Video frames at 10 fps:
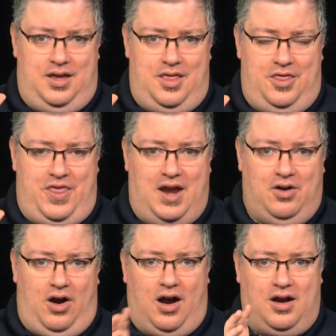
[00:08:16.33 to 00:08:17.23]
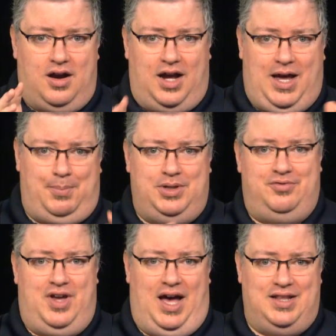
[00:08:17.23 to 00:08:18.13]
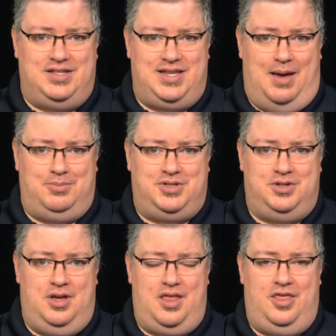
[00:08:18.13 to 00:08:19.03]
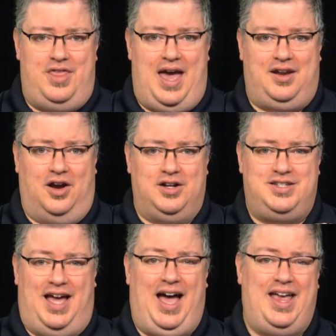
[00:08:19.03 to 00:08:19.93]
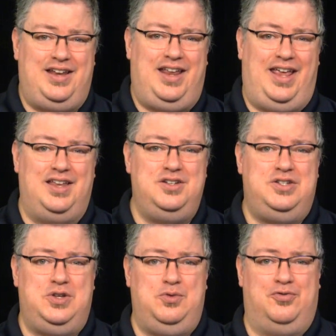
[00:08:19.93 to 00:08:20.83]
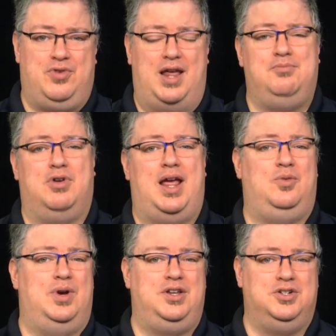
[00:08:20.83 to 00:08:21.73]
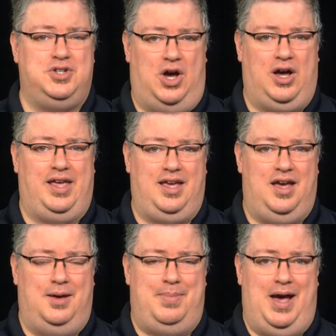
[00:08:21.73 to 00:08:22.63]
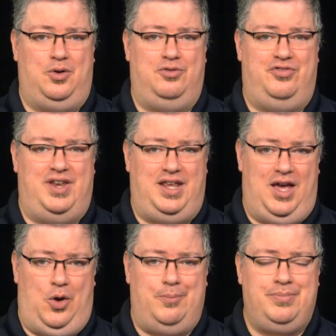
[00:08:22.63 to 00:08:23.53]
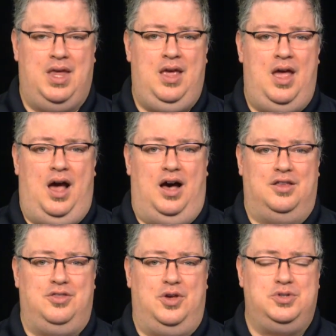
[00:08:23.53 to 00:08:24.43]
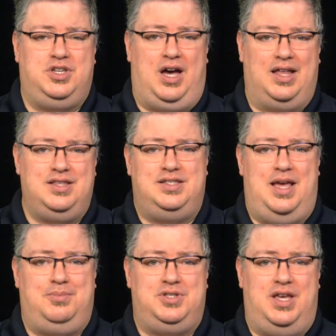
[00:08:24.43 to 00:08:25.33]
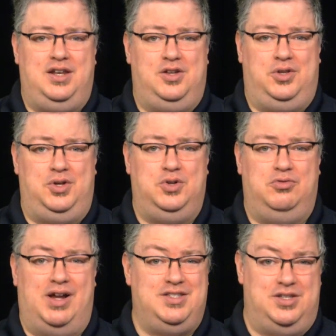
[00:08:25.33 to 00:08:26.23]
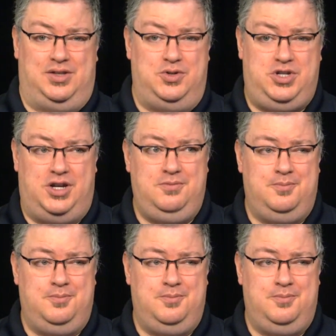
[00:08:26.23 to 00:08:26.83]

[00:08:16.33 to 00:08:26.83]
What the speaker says: there are a couple of concepts that are tied into frame rate when you're talking about video. Those concepts include resolution